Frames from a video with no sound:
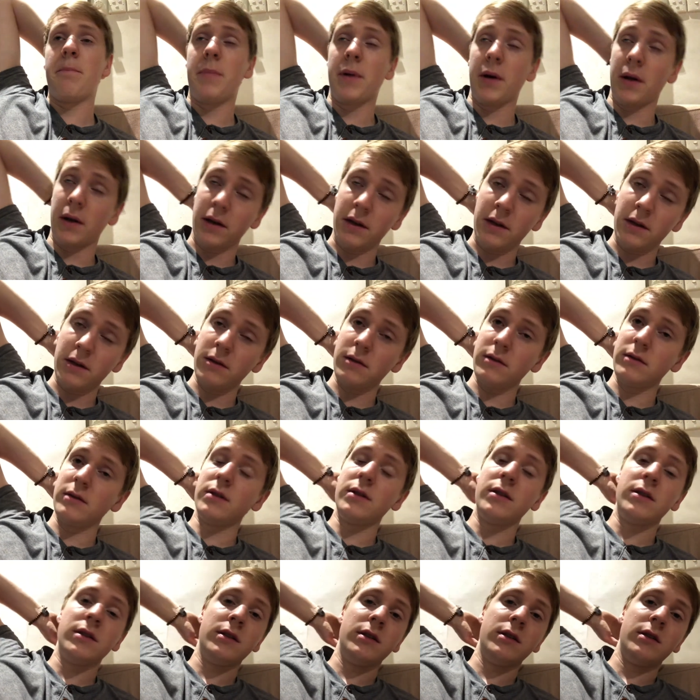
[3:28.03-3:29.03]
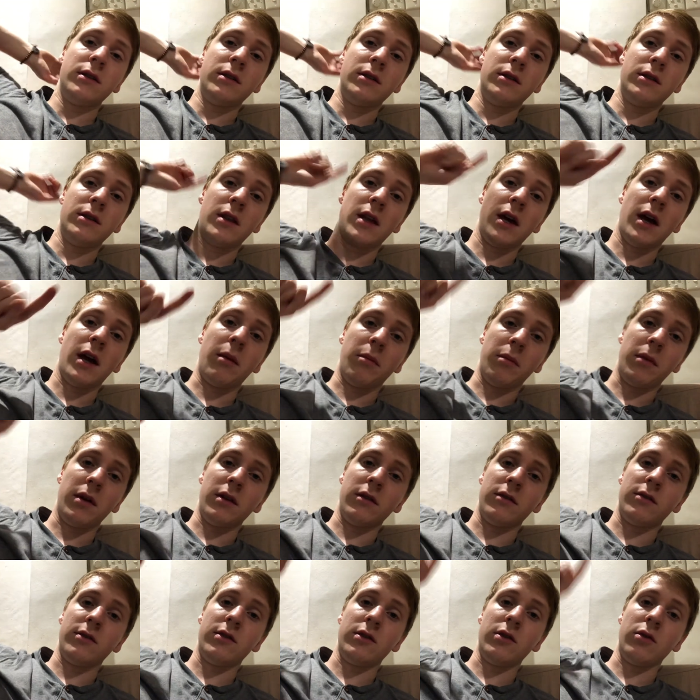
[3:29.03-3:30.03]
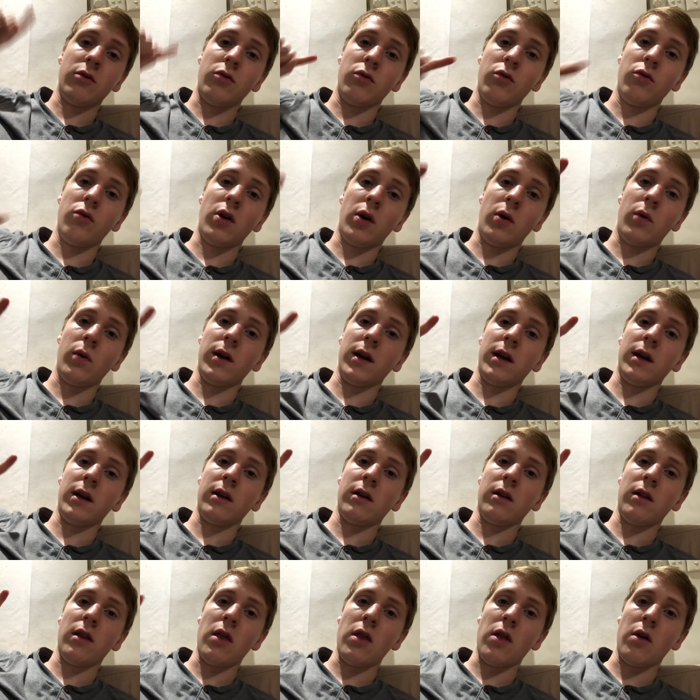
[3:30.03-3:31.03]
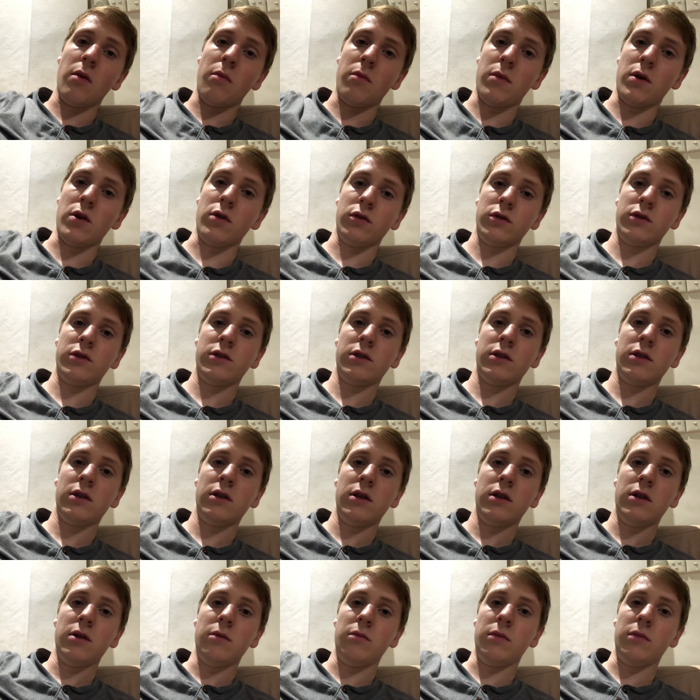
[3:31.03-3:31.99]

but that means you're growing the most